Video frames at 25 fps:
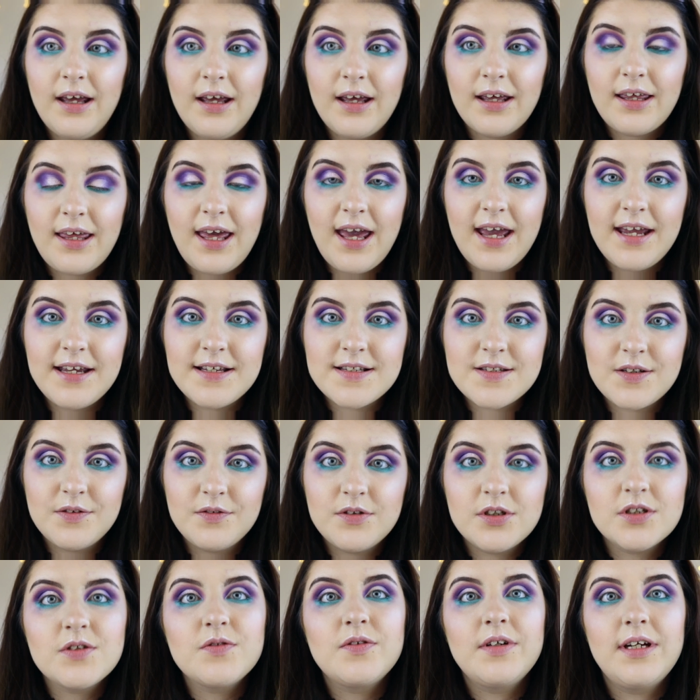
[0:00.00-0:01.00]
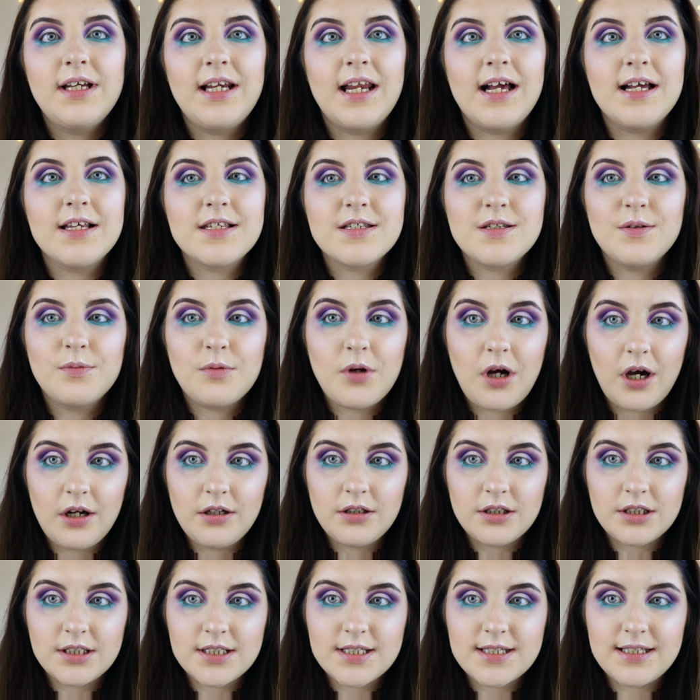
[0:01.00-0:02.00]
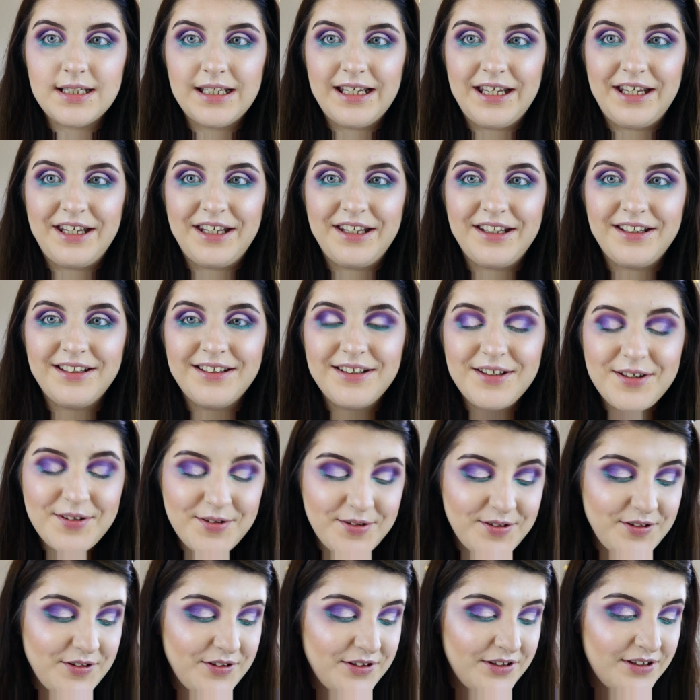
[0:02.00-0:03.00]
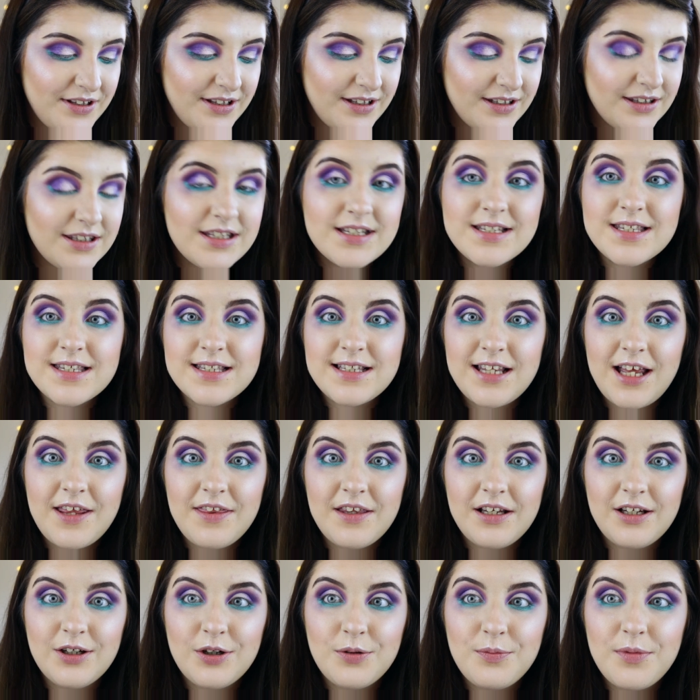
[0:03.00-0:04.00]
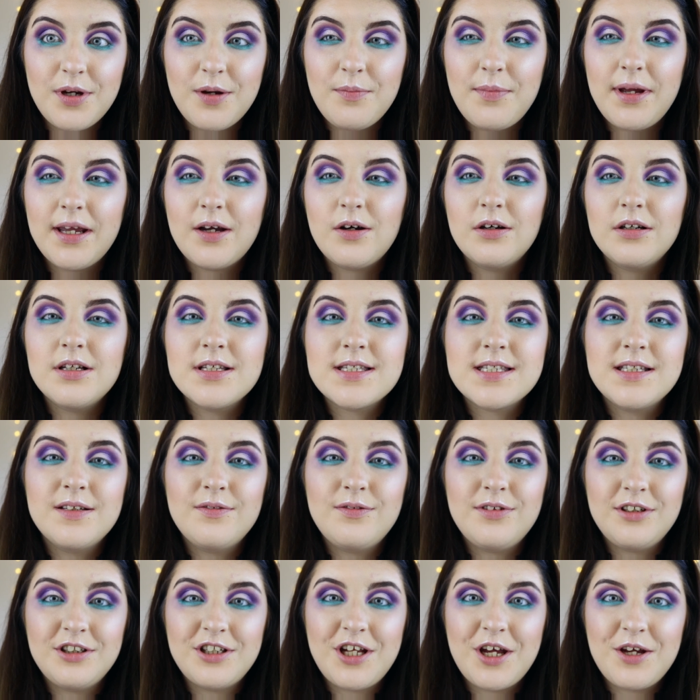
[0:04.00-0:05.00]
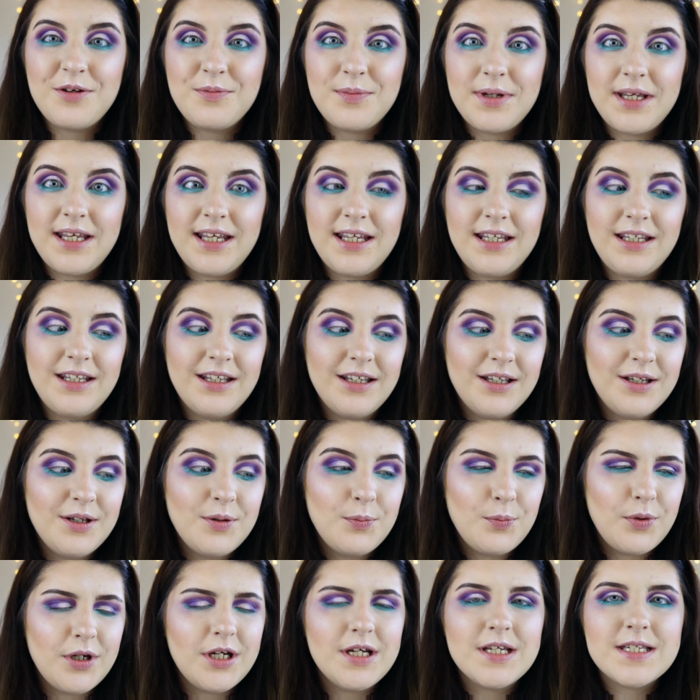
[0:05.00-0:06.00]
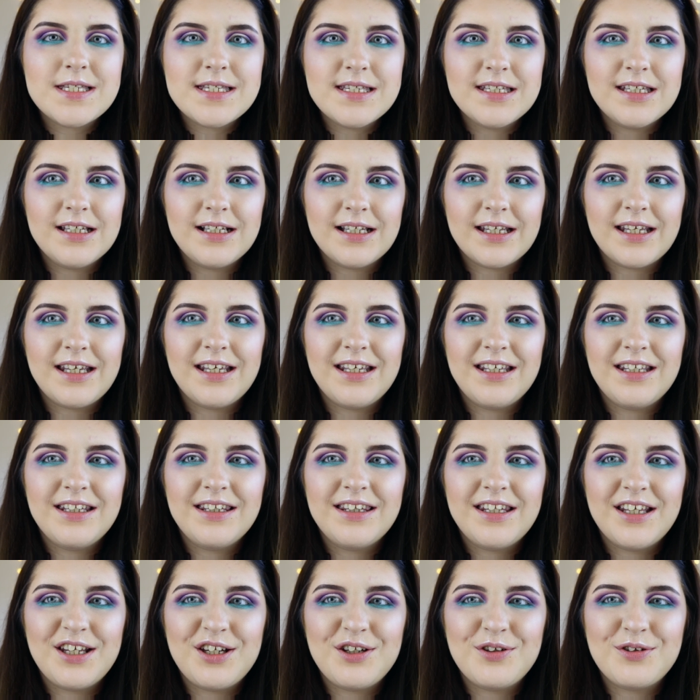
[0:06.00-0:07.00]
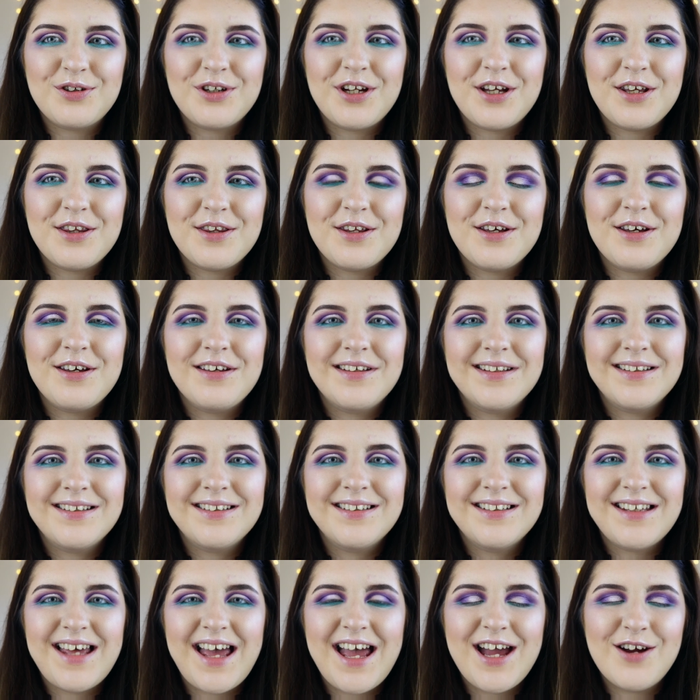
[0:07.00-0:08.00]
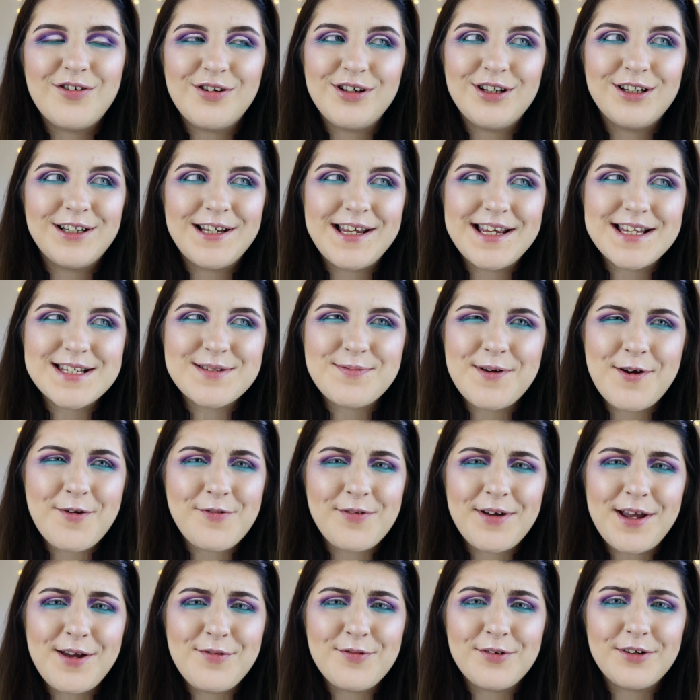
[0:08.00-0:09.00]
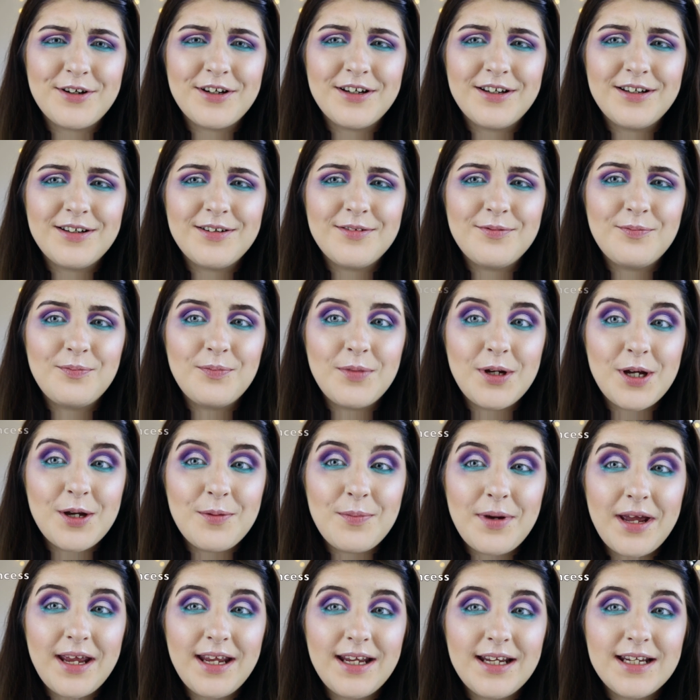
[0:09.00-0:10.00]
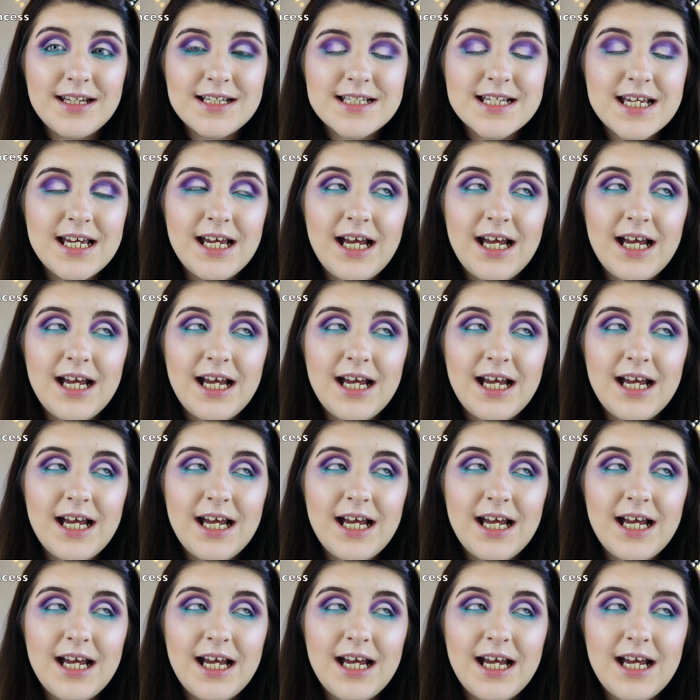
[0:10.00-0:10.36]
Okay, so I've just realised subconsciously this is like the Little Mermaid colours, and if you know me personally then you'll know that Ariel is my favourite mermaid,